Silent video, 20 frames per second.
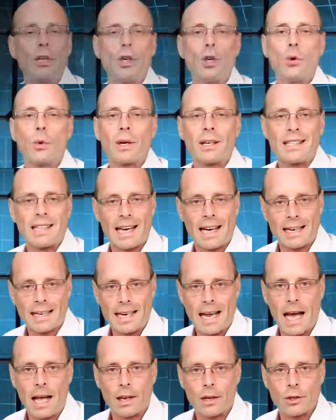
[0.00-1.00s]
newer
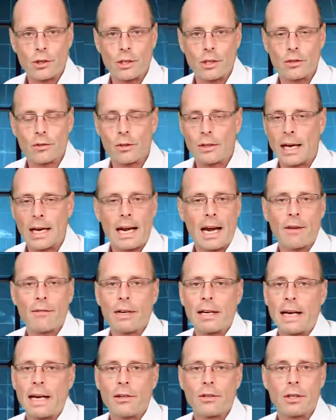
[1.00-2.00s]
technology, so not
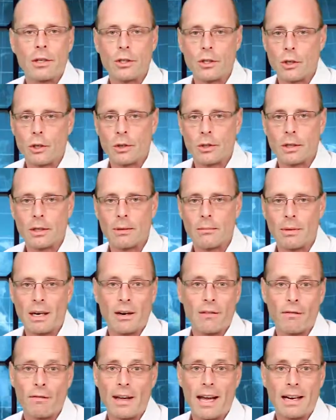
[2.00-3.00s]
every agent is using it. Matter
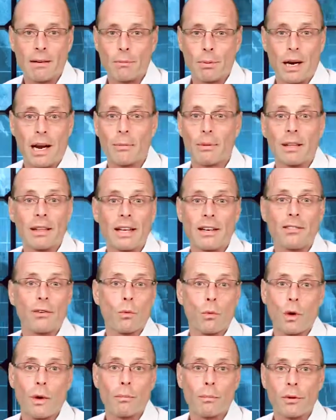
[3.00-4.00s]
of fact, probably less
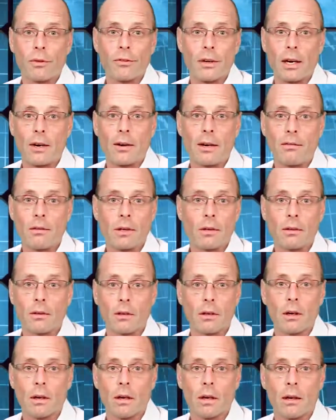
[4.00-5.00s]
than 1% or even
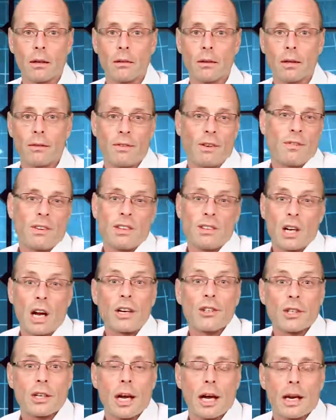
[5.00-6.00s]
have even
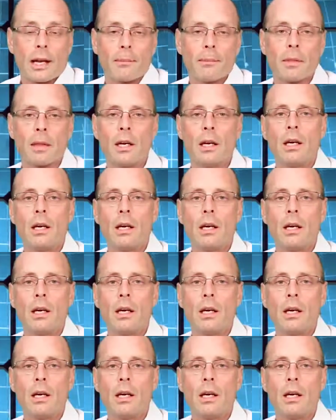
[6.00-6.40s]
touched on it.